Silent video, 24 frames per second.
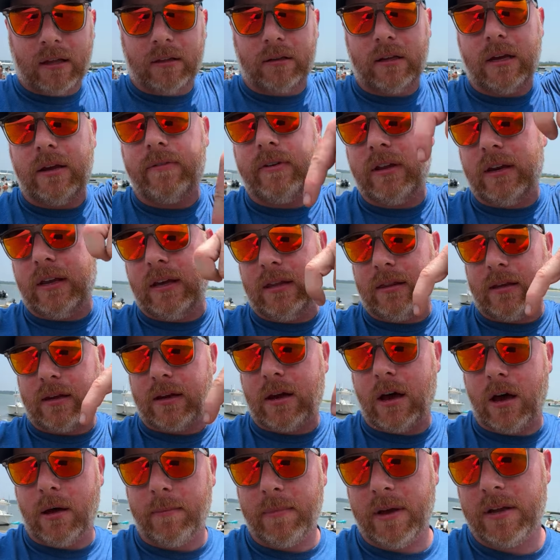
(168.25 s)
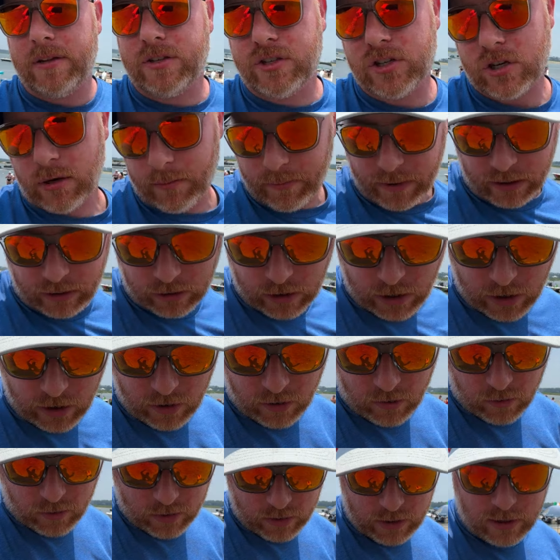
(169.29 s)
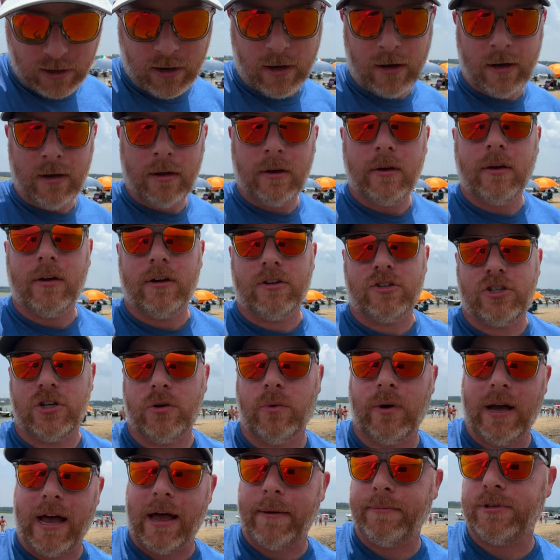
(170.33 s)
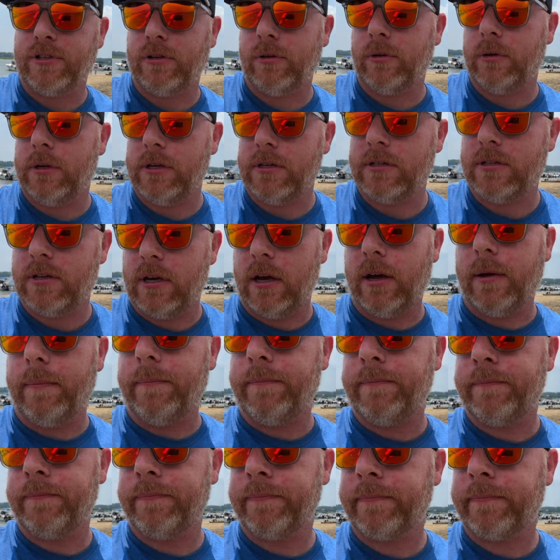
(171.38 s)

leave it in the comments below and she will absolutely see it. Now